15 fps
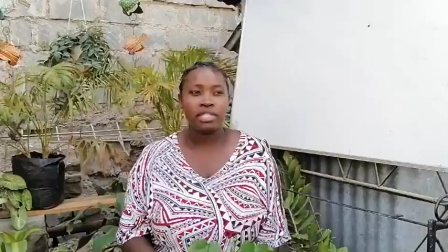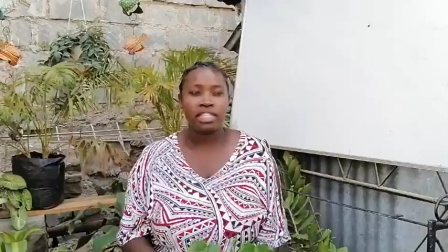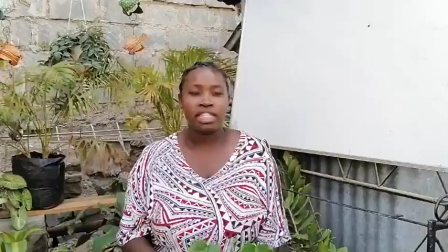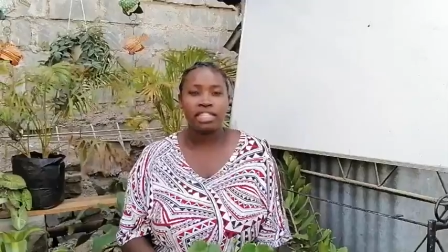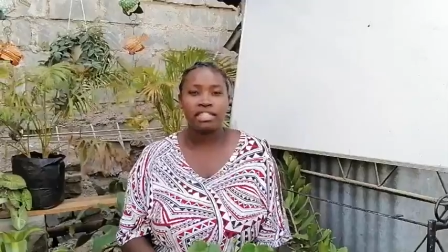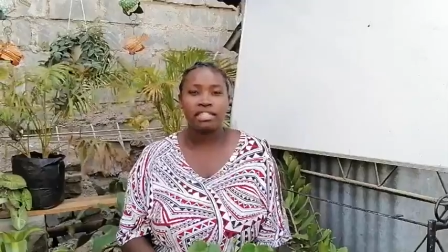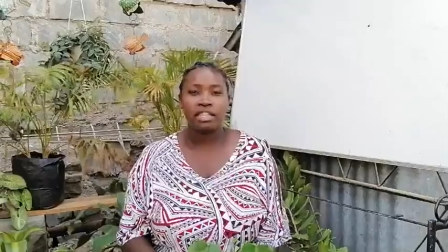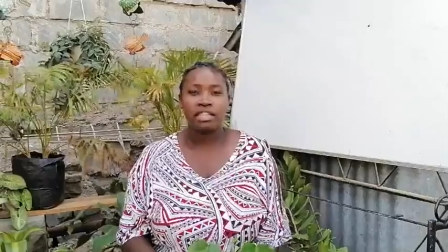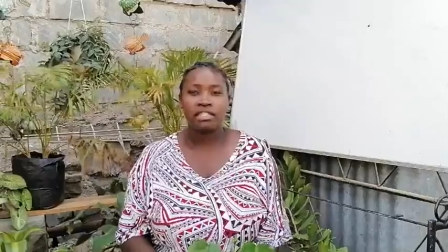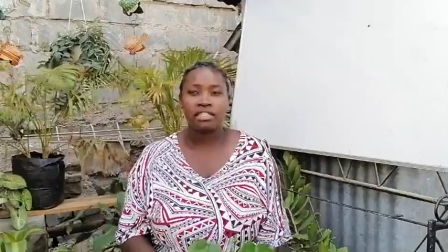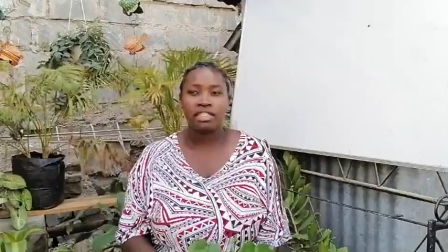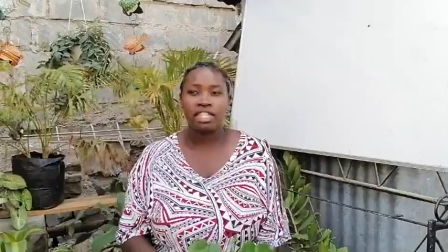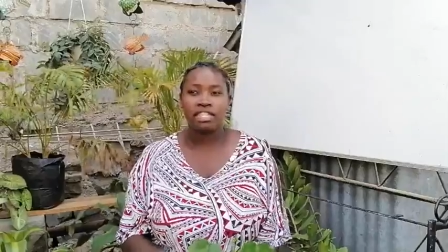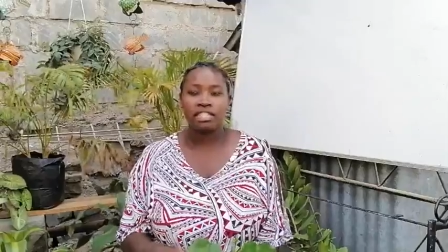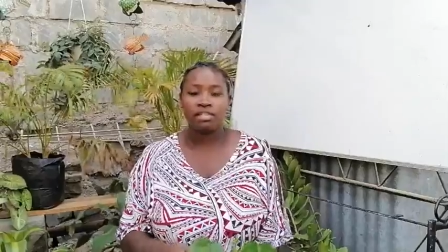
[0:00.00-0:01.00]
shall
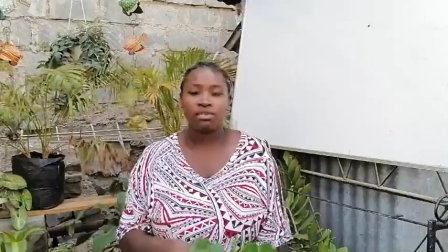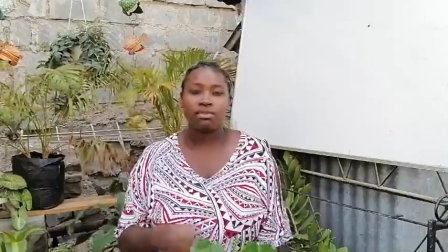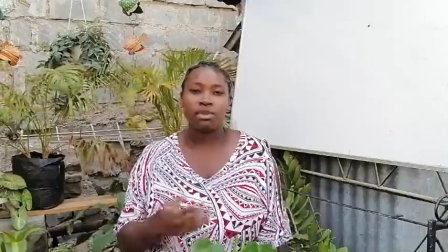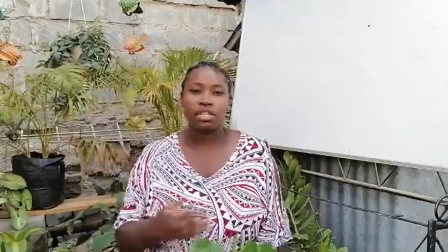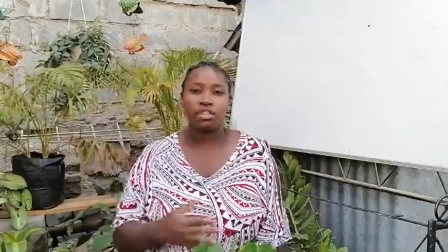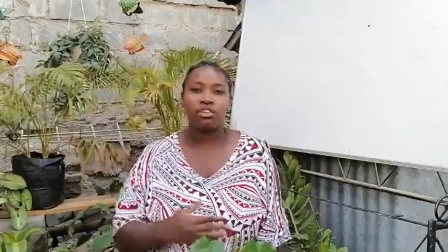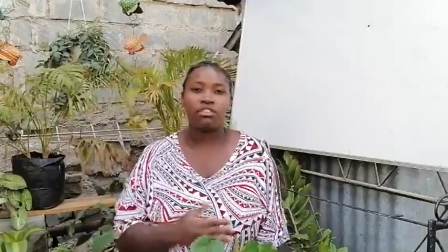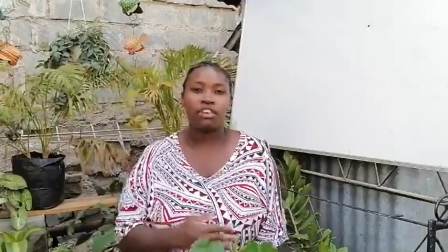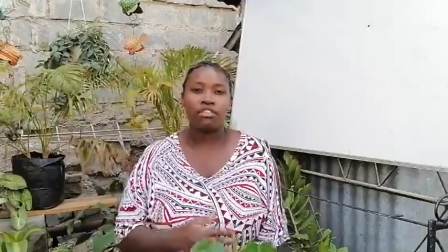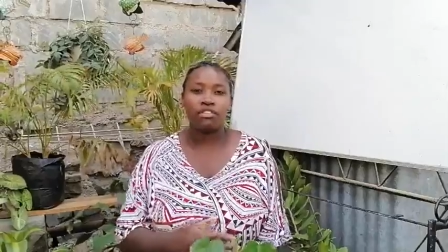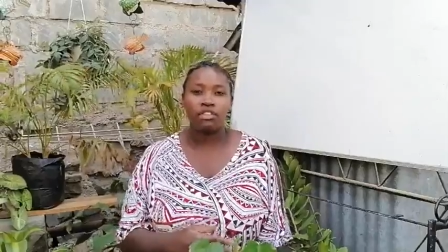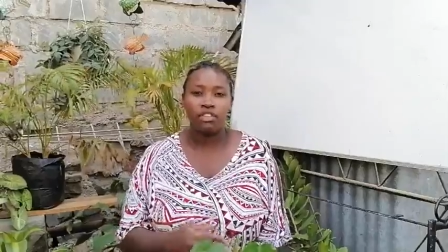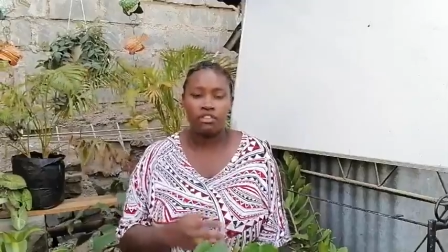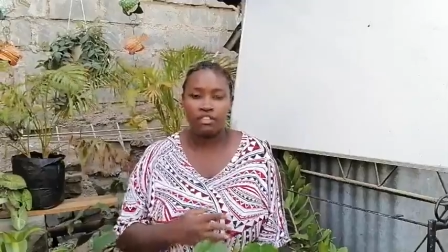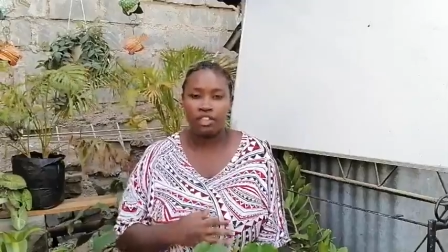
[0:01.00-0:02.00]
just do an
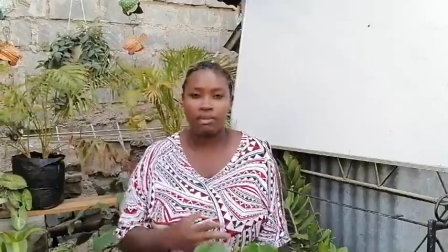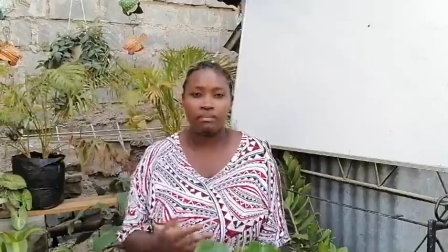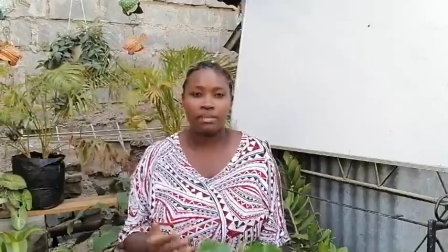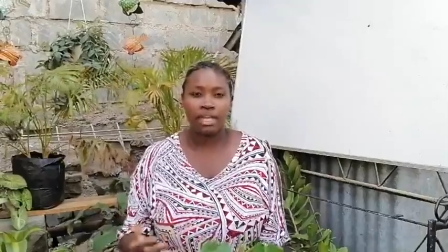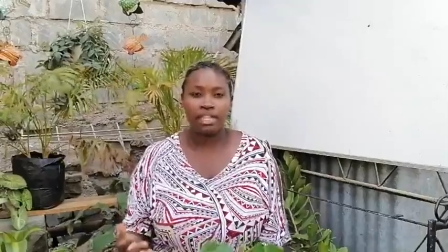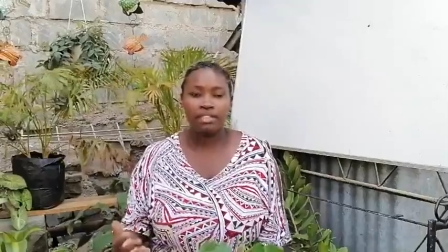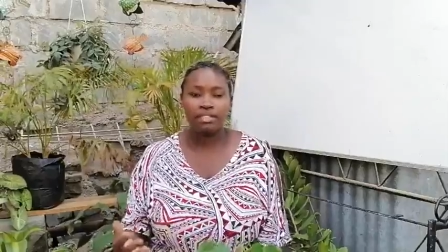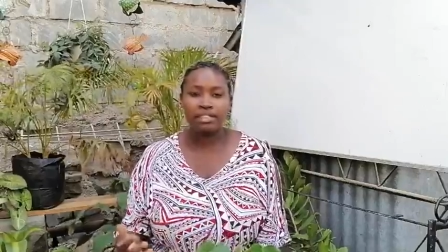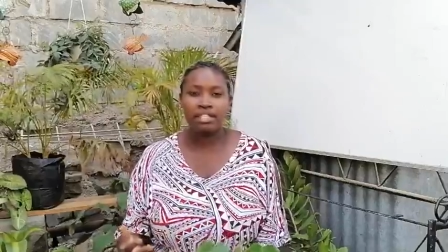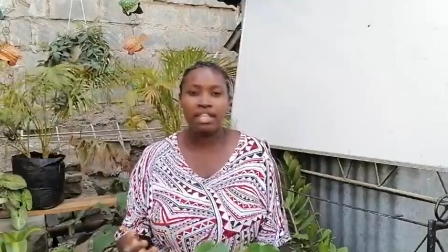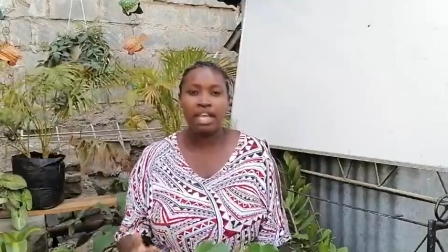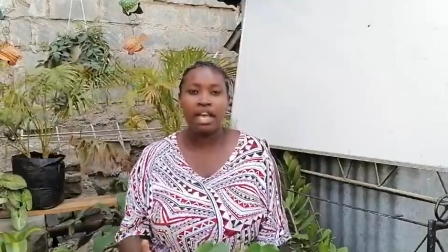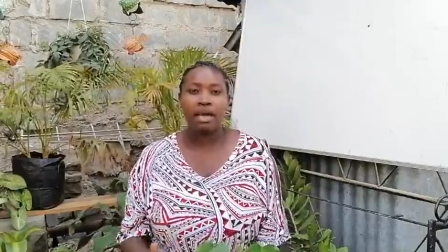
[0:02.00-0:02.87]
overview of the pests